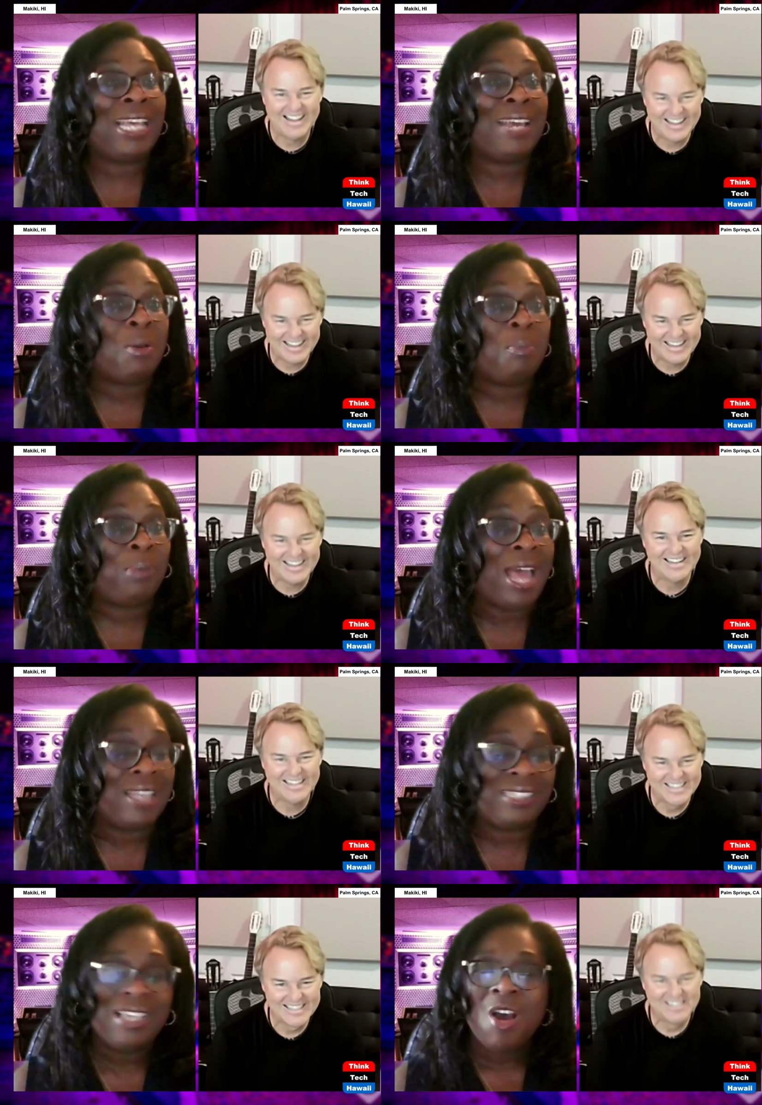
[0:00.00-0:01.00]
Speaker 1: had a
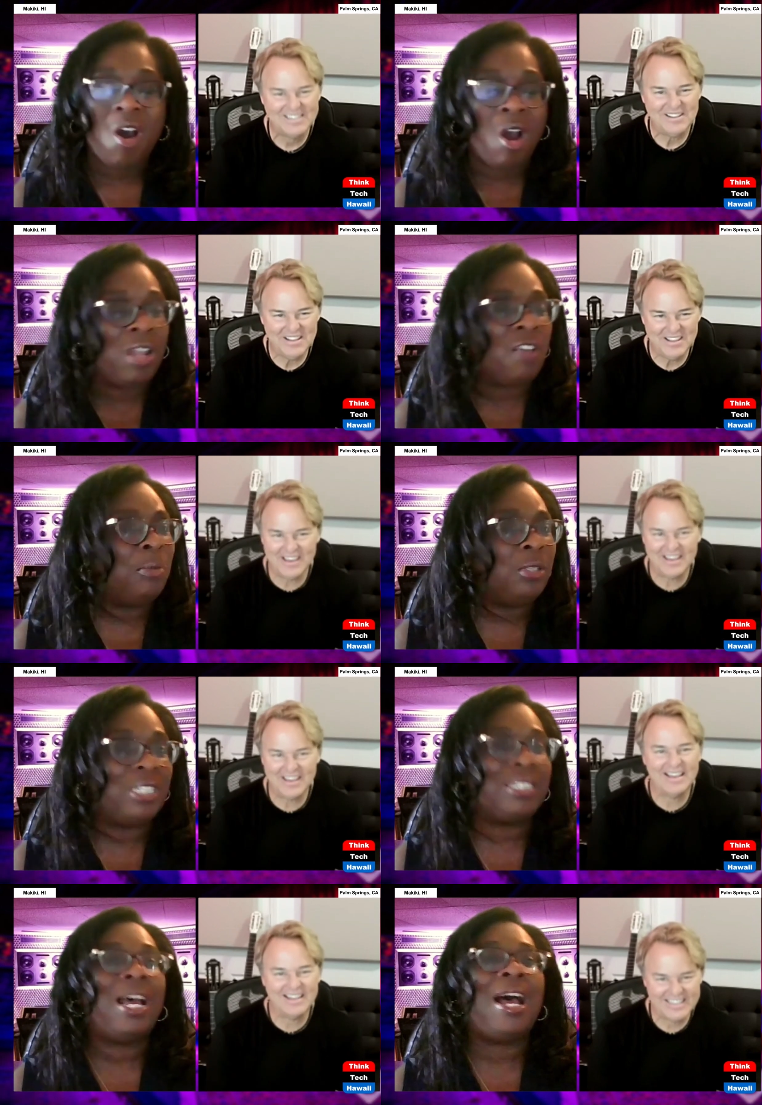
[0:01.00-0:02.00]
blast. All of them are
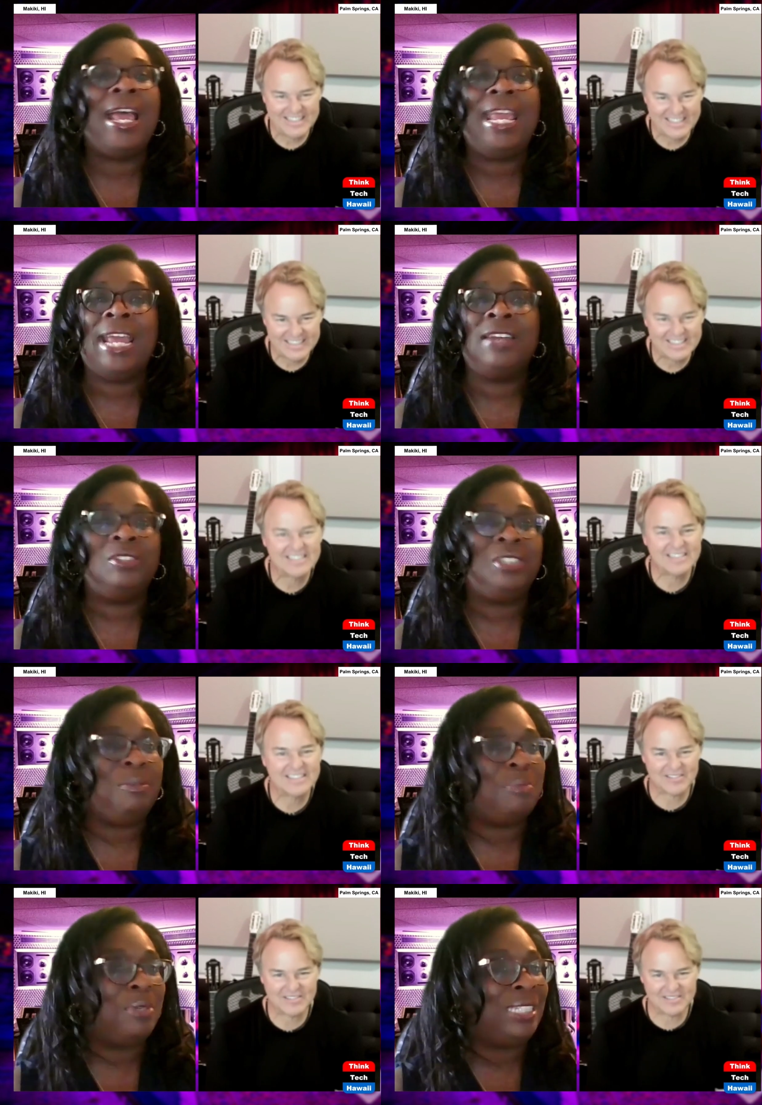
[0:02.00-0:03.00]
just high
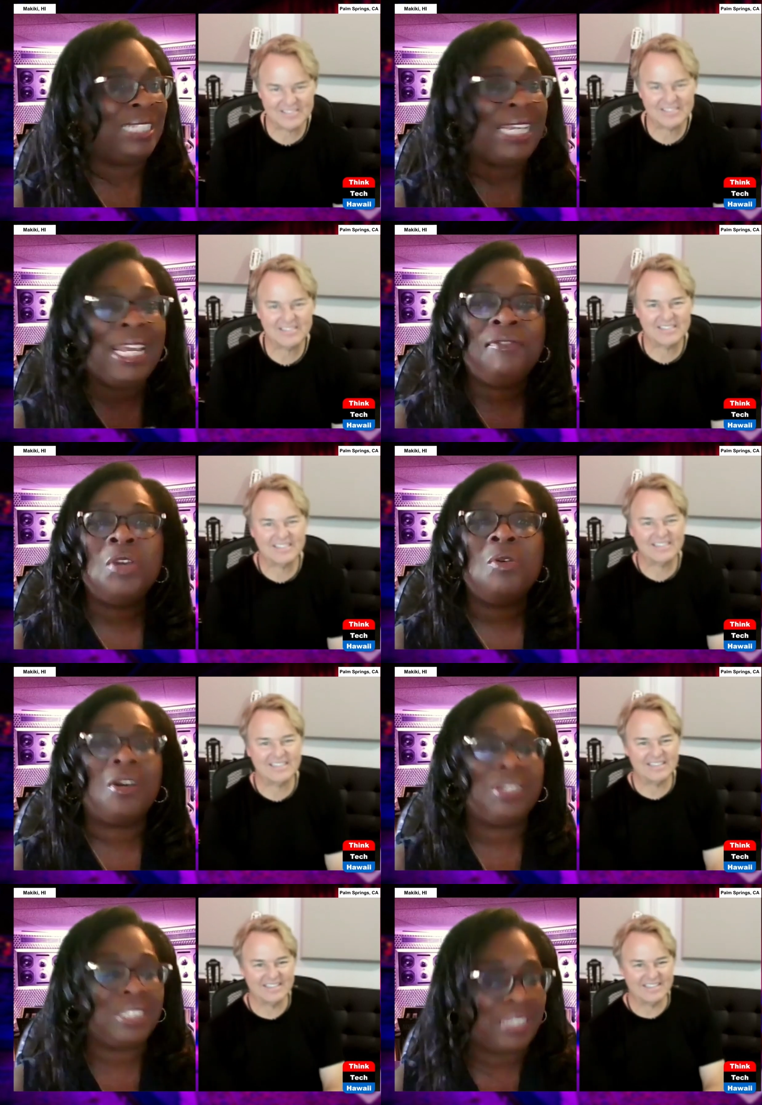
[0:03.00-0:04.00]
energy. But Steve, you
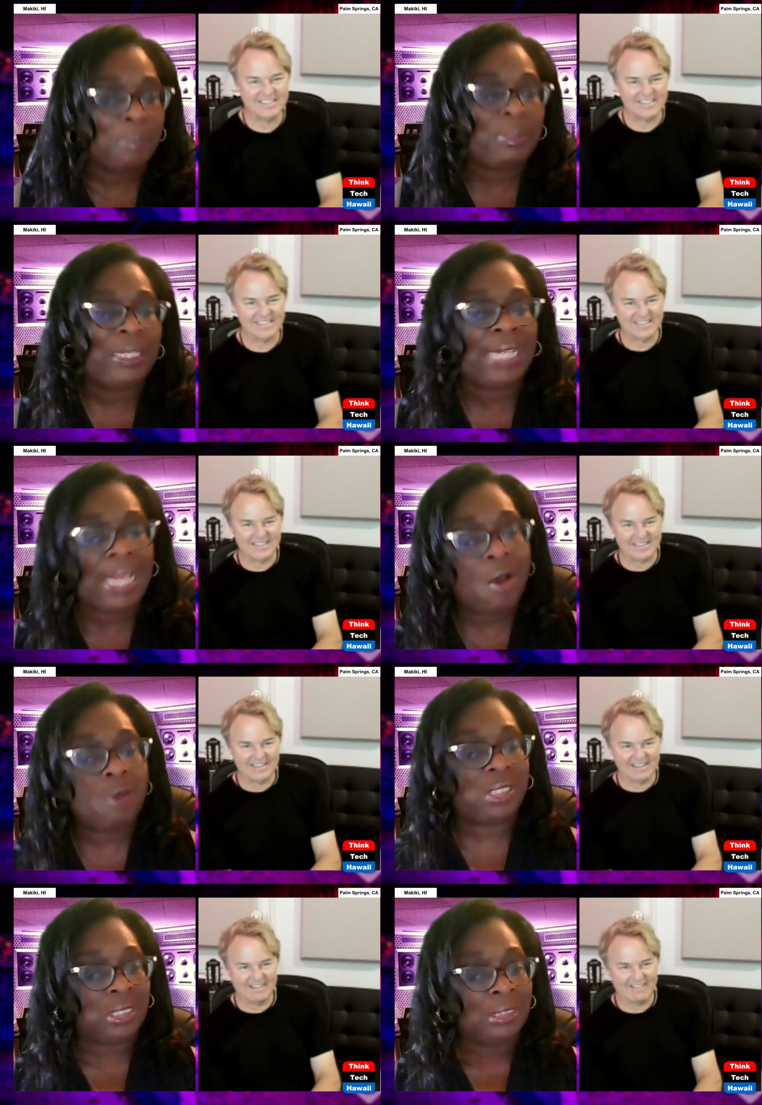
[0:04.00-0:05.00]
are something
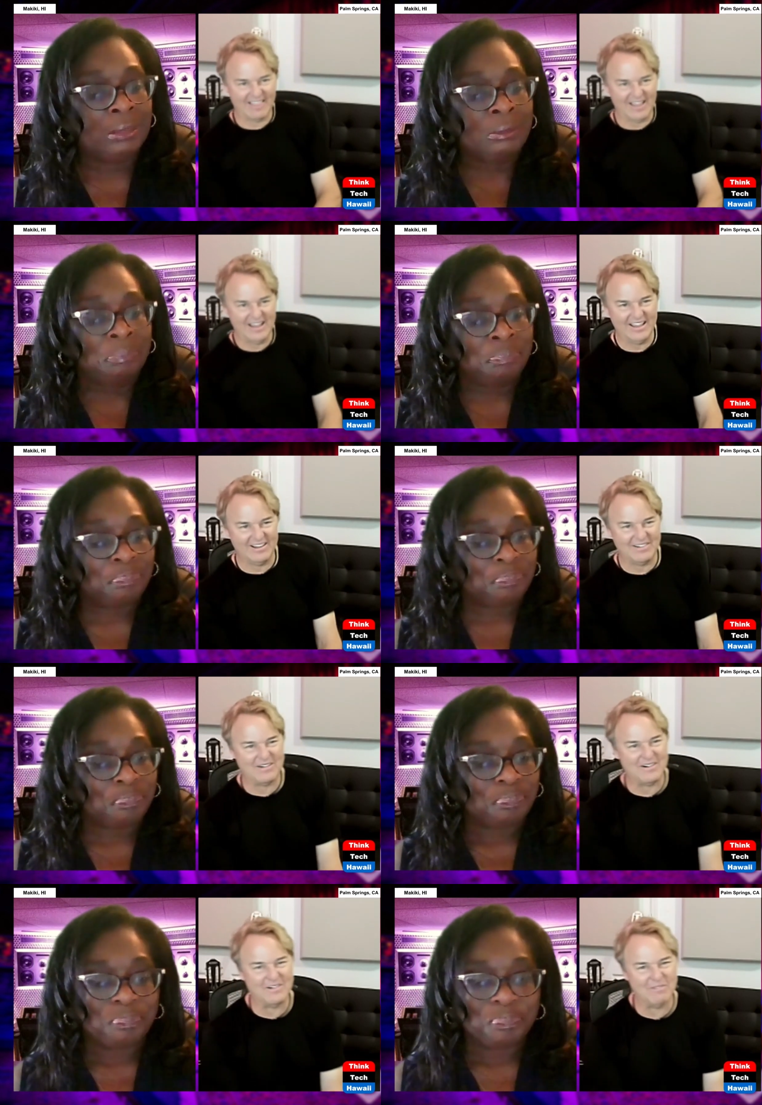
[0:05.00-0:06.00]
else.
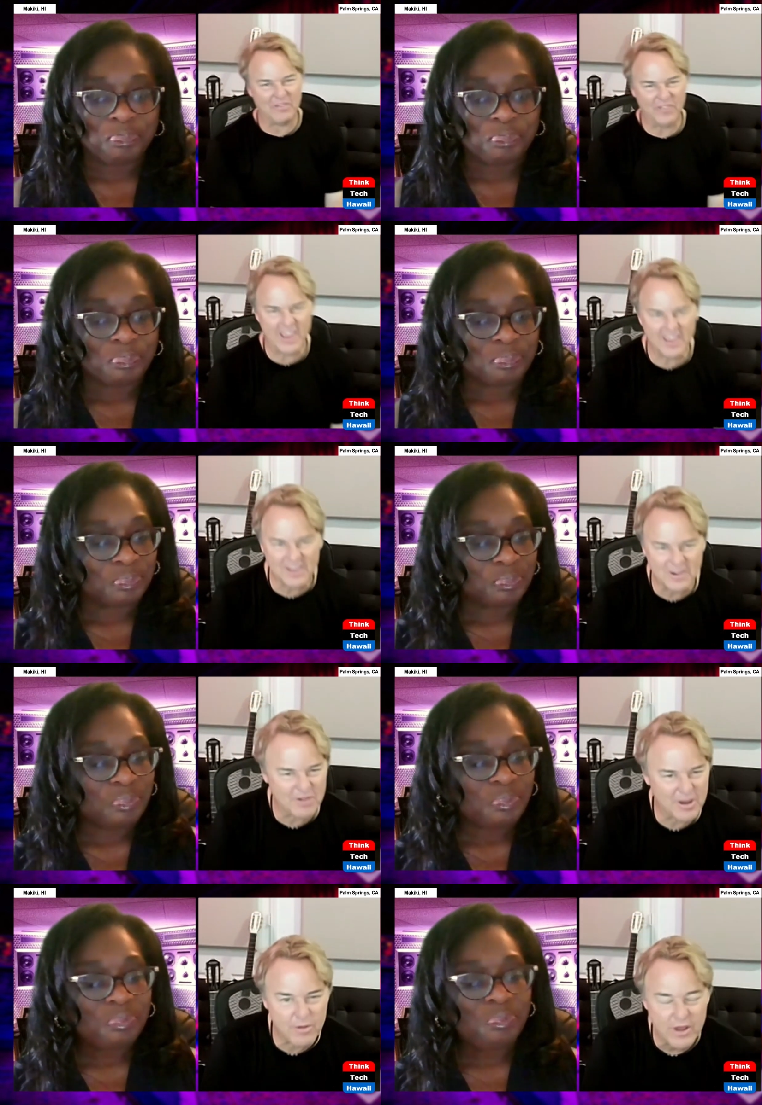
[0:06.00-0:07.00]
Speaker 2: Oh, well, thank
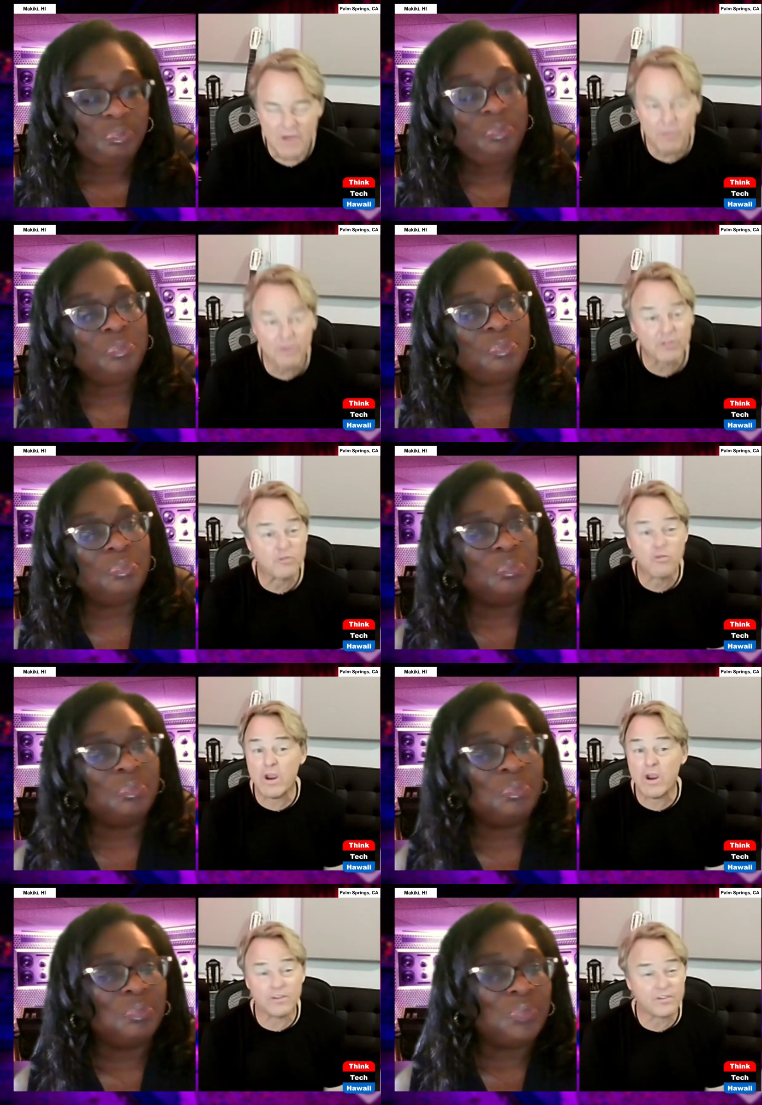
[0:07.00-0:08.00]
you. It, it was
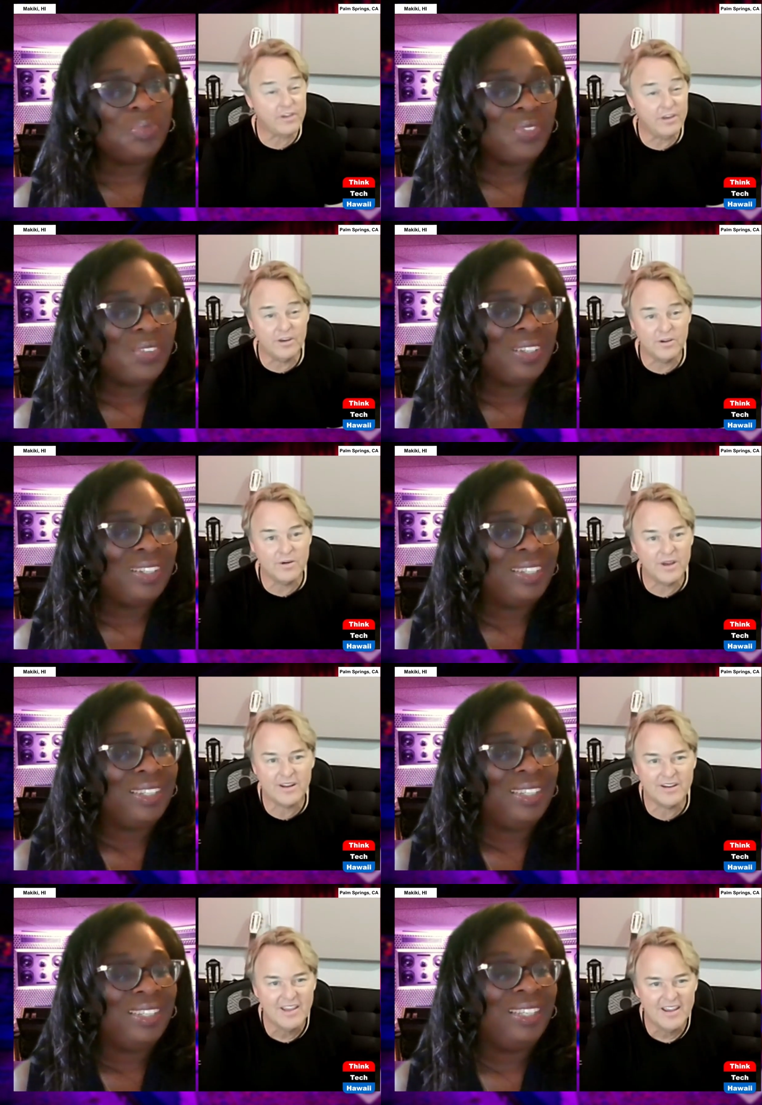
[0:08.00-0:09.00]
great to see you
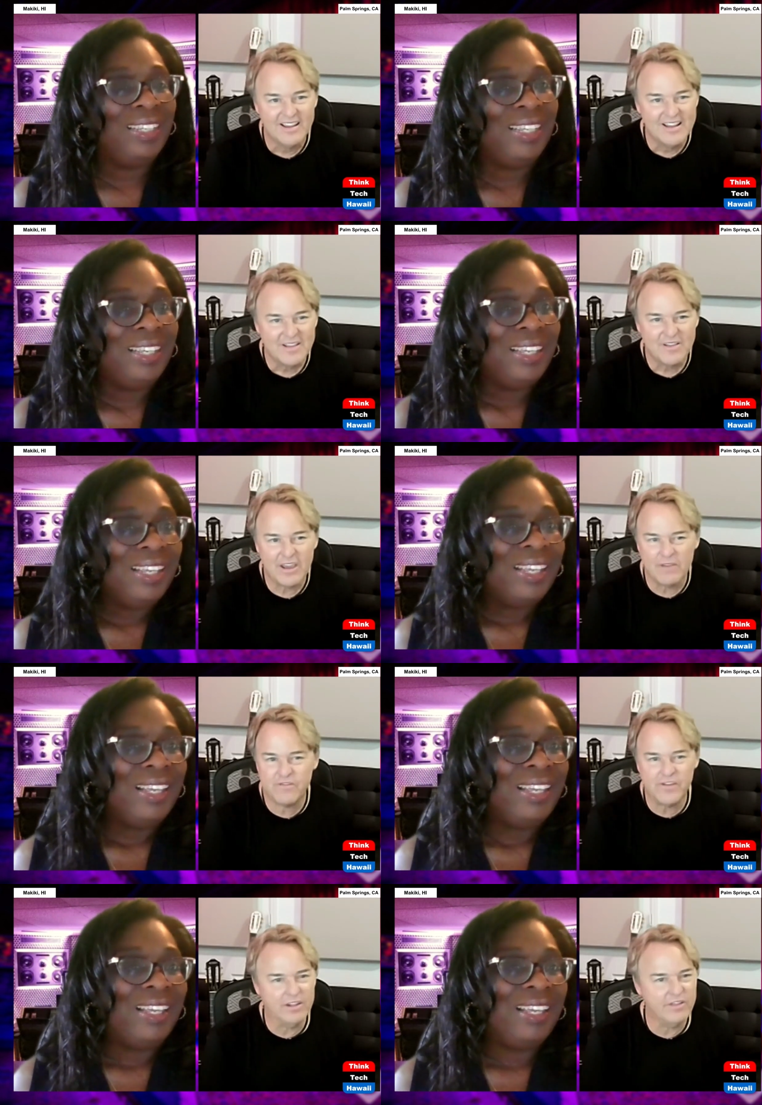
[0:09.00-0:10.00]
and
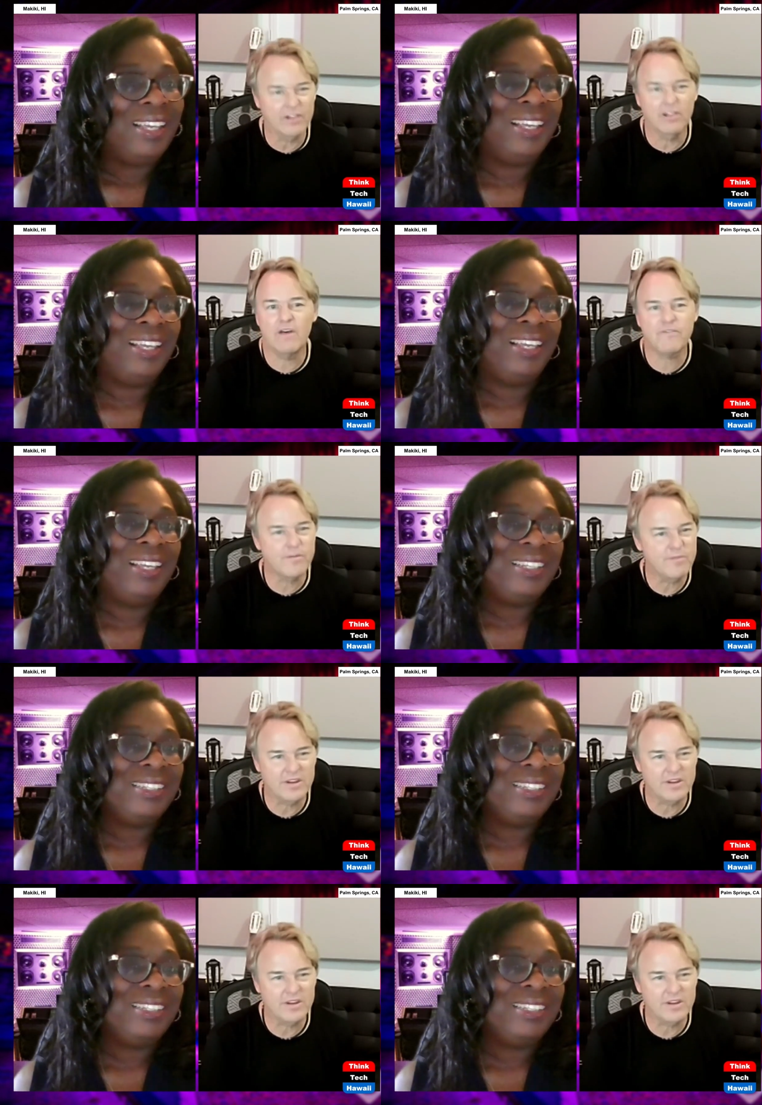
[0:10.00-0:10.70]
and feeling the love from